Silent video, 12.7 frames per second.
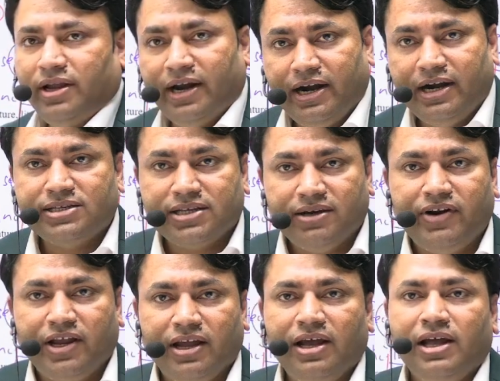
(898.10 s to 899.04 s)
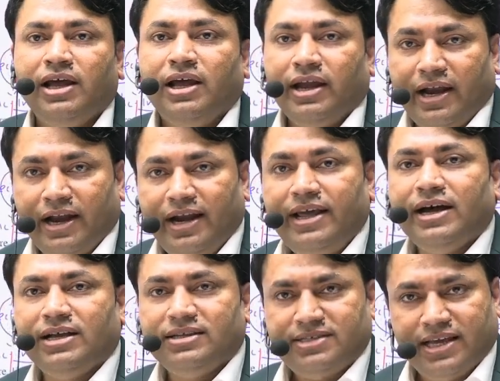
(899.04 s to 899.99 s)
discovering India's
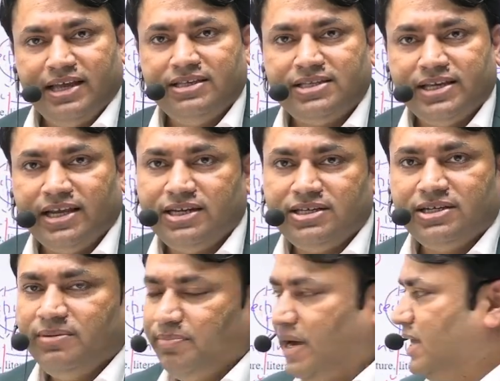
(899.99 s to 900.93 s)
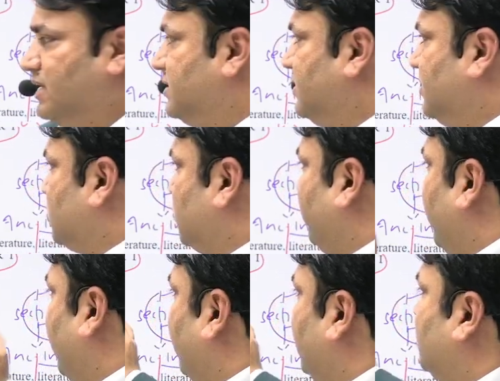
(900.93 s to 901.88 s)
ancient past. So we need
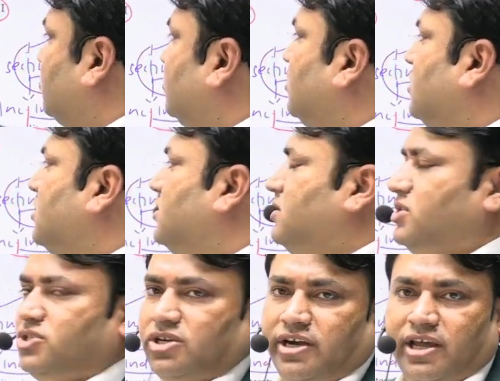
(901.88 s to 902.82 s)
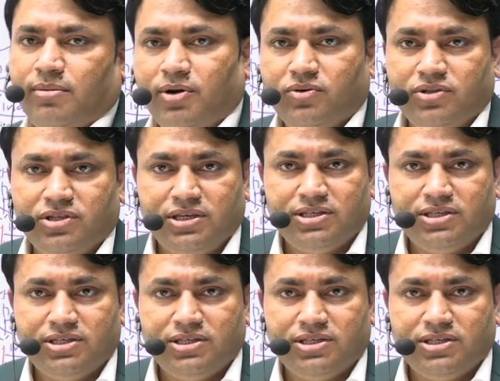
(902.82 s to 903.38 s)
to study about these.